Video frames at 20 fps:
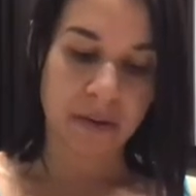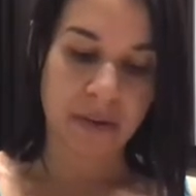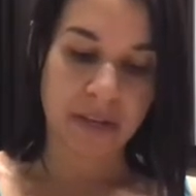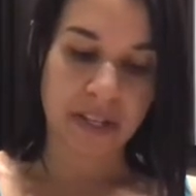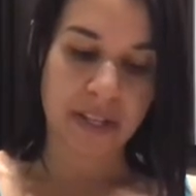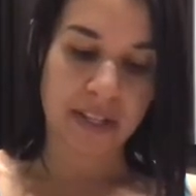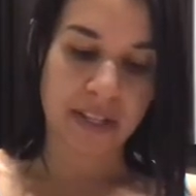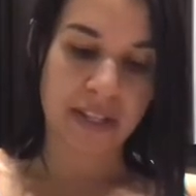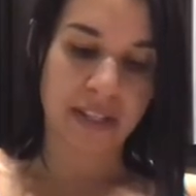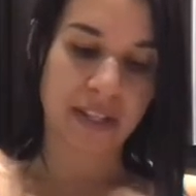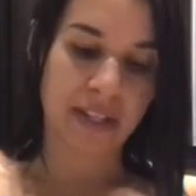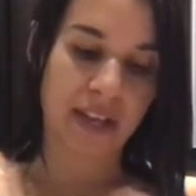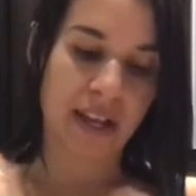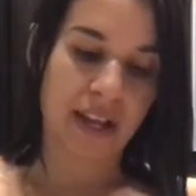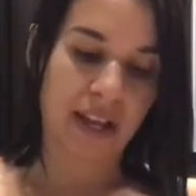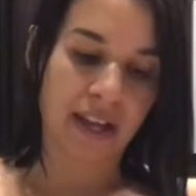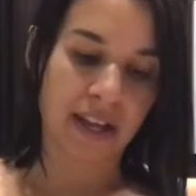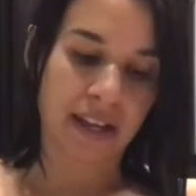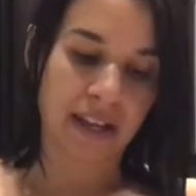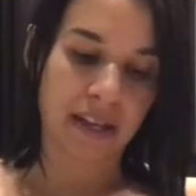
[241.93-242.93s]
is
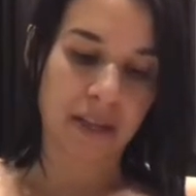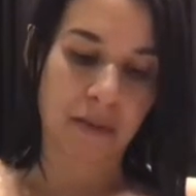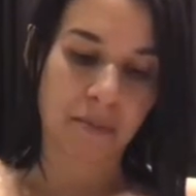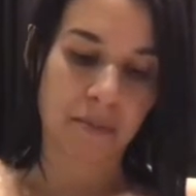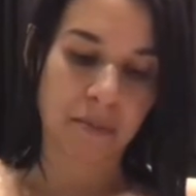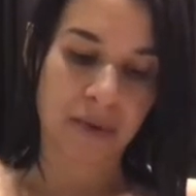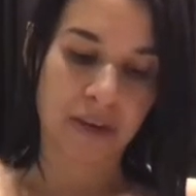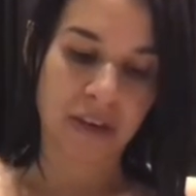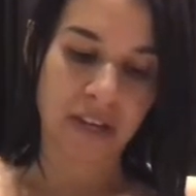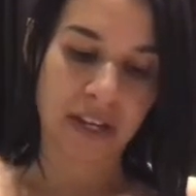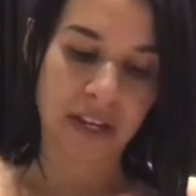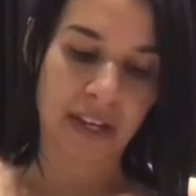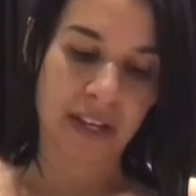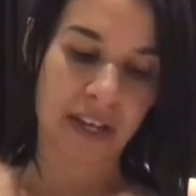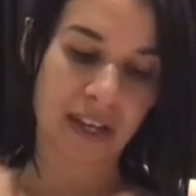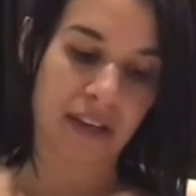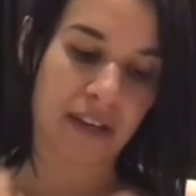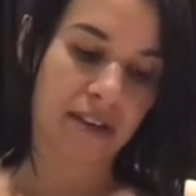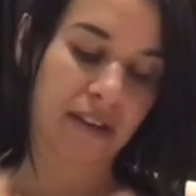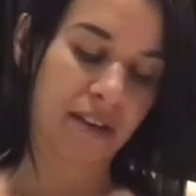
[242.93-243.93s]
I put
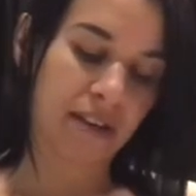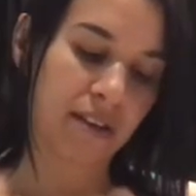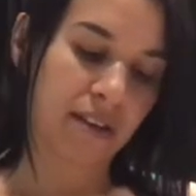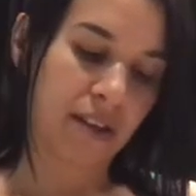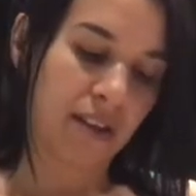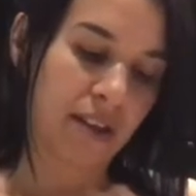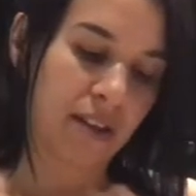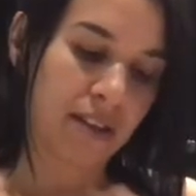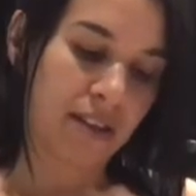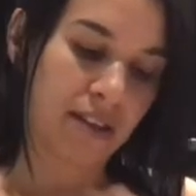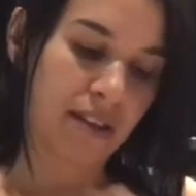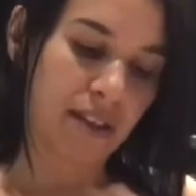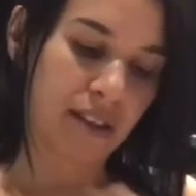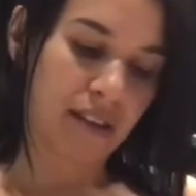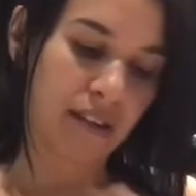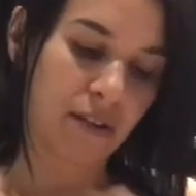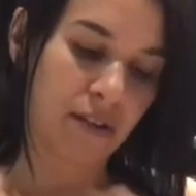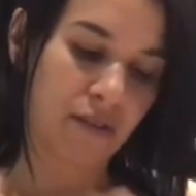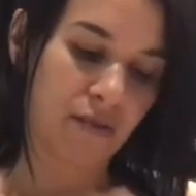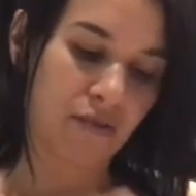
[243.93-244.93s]
in
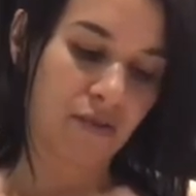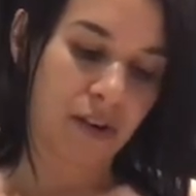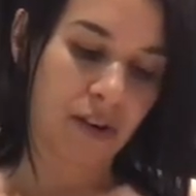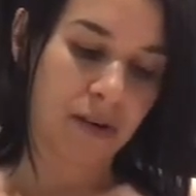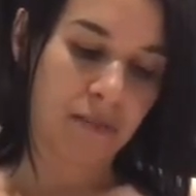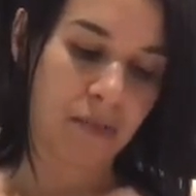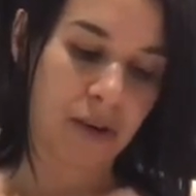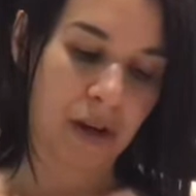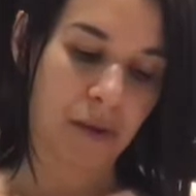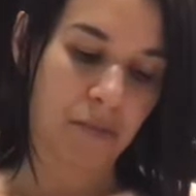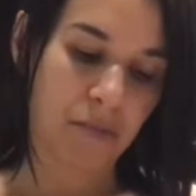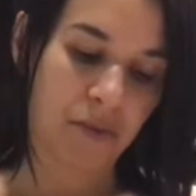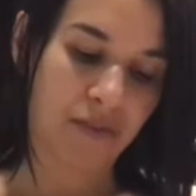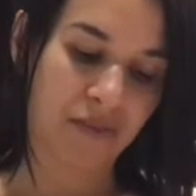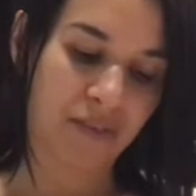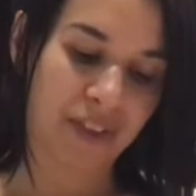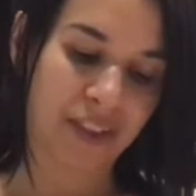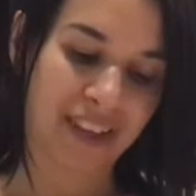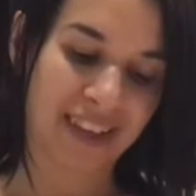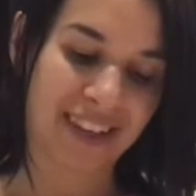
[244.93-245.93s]
the red pepper
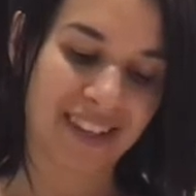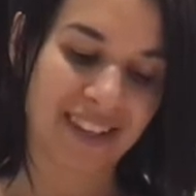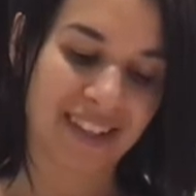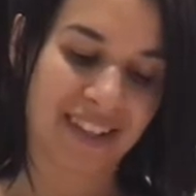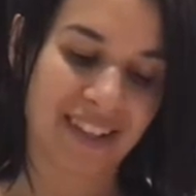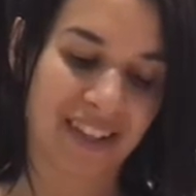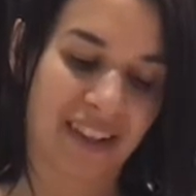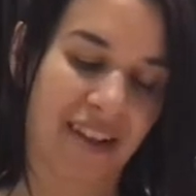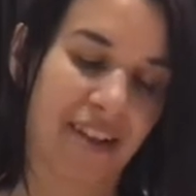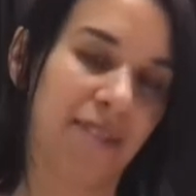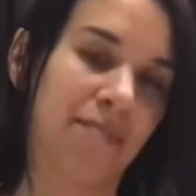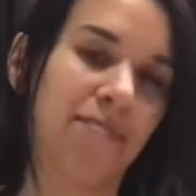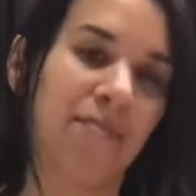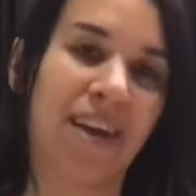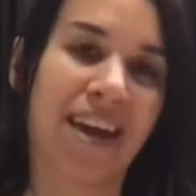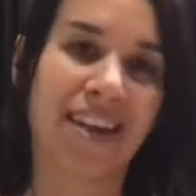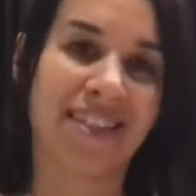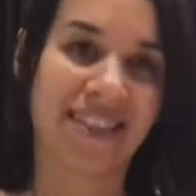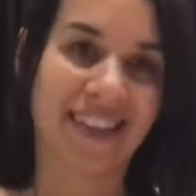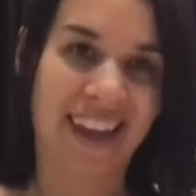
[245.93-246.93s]
flakes
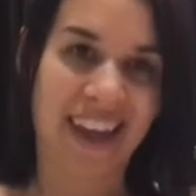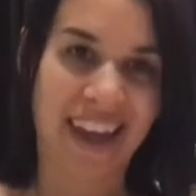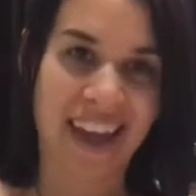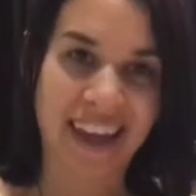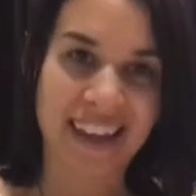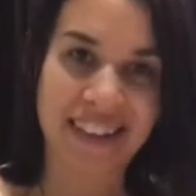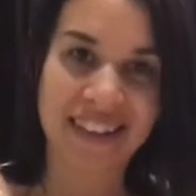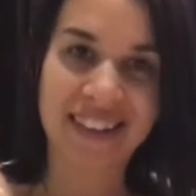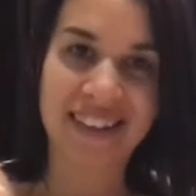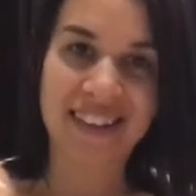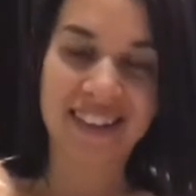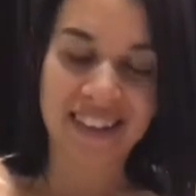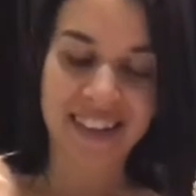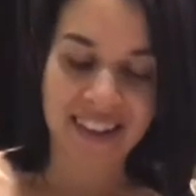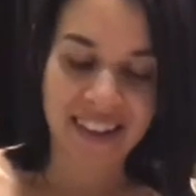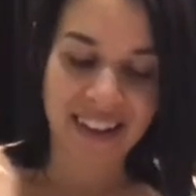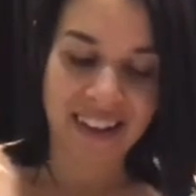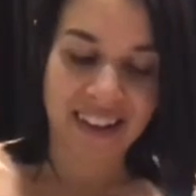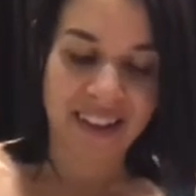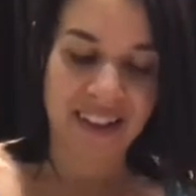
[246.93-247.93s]
at the end
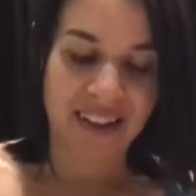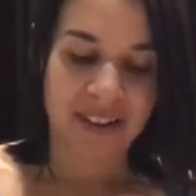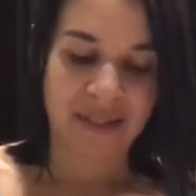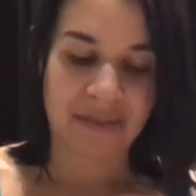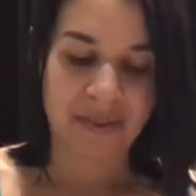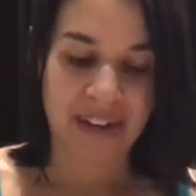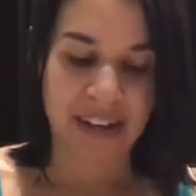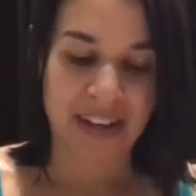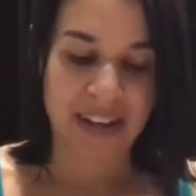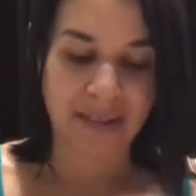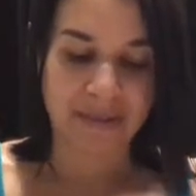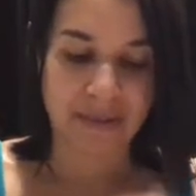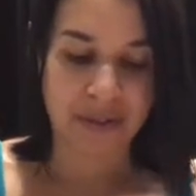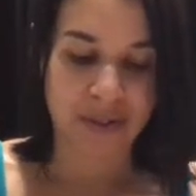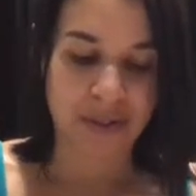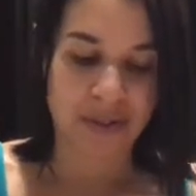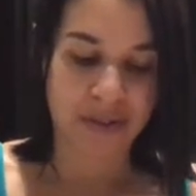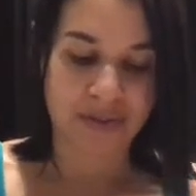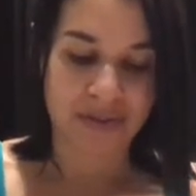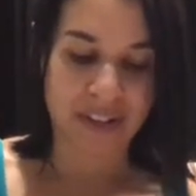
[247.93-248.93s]
when I'm
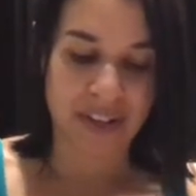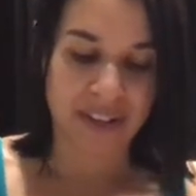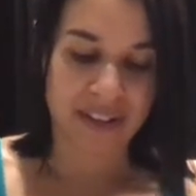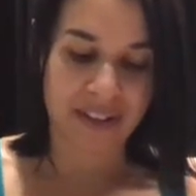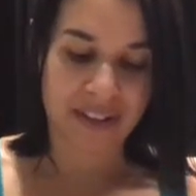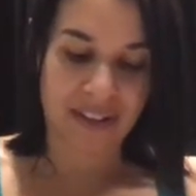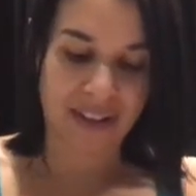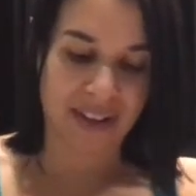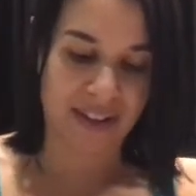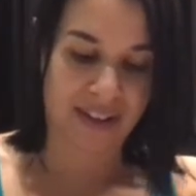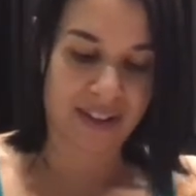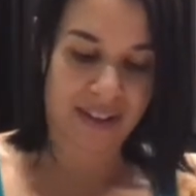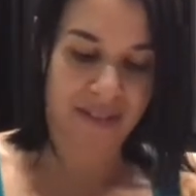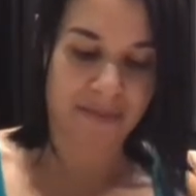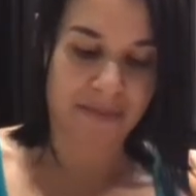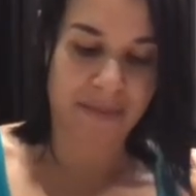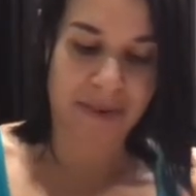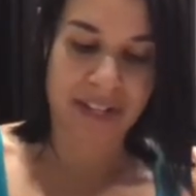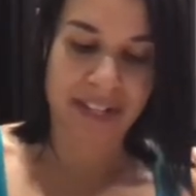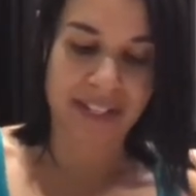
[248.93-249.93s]
serving
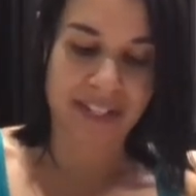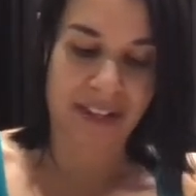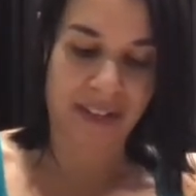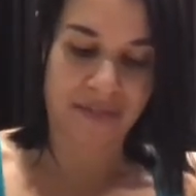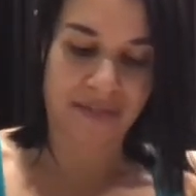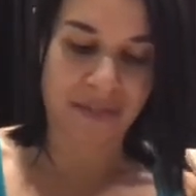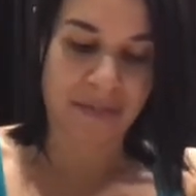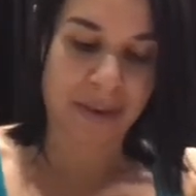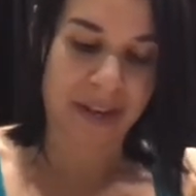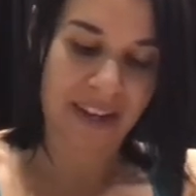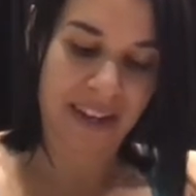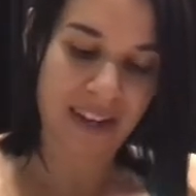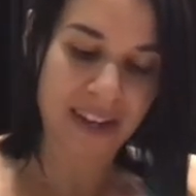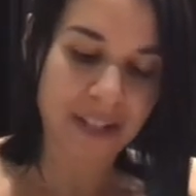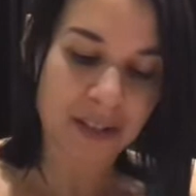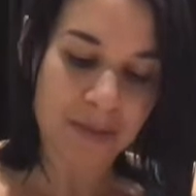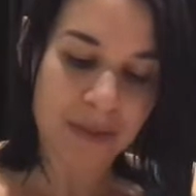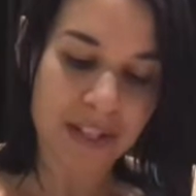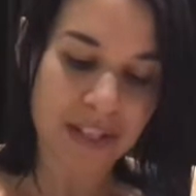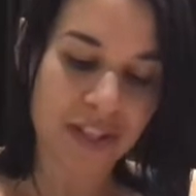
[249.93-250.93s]
myself and my
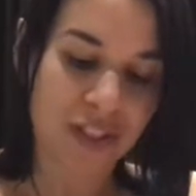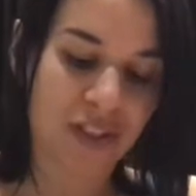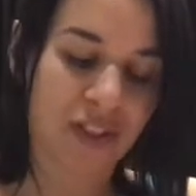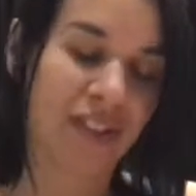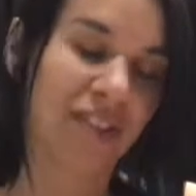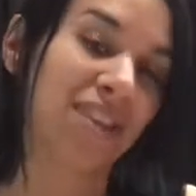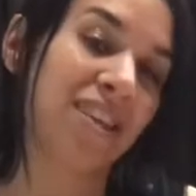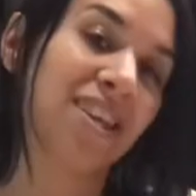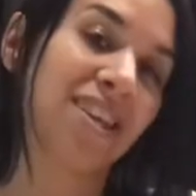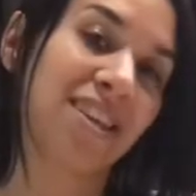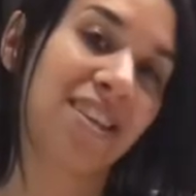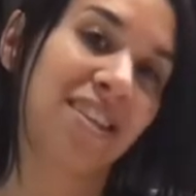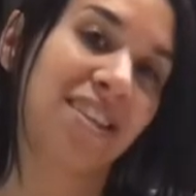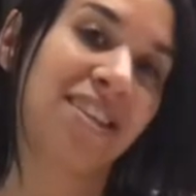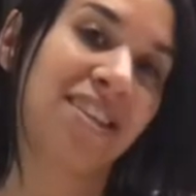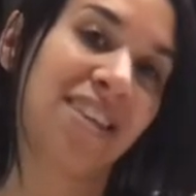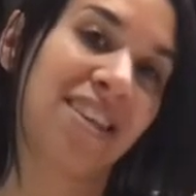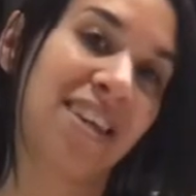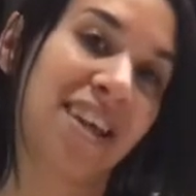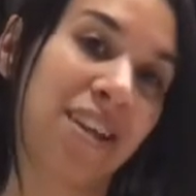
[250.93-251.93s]
husband, so that the kids
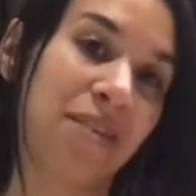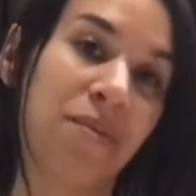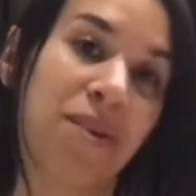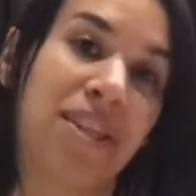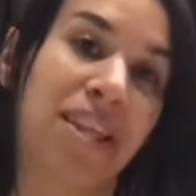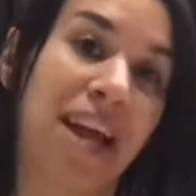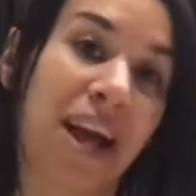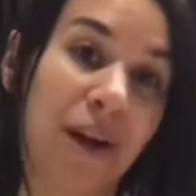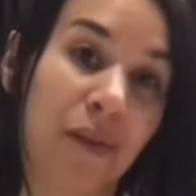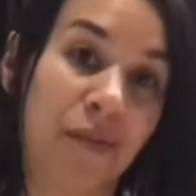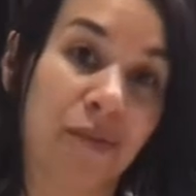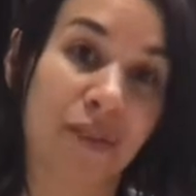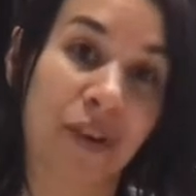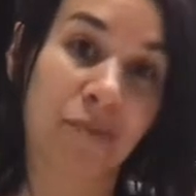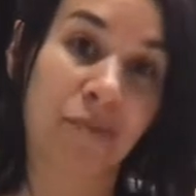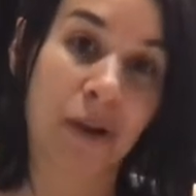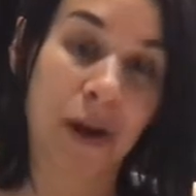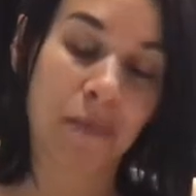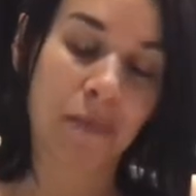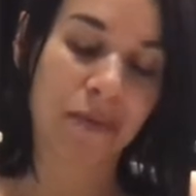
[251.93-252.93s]
get it without
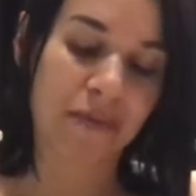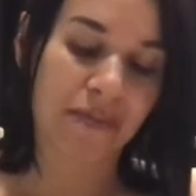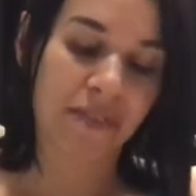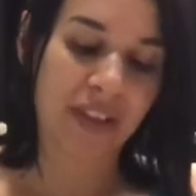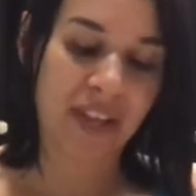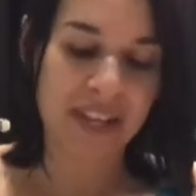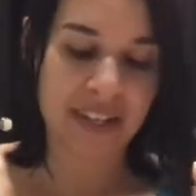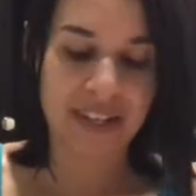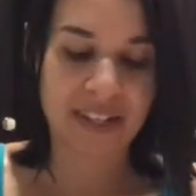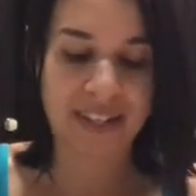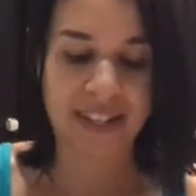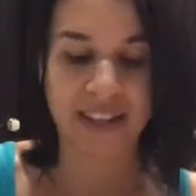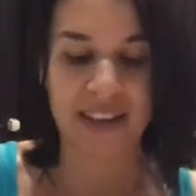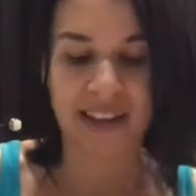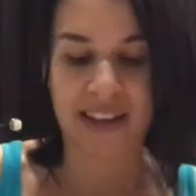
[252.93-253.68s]
red pepper flakes.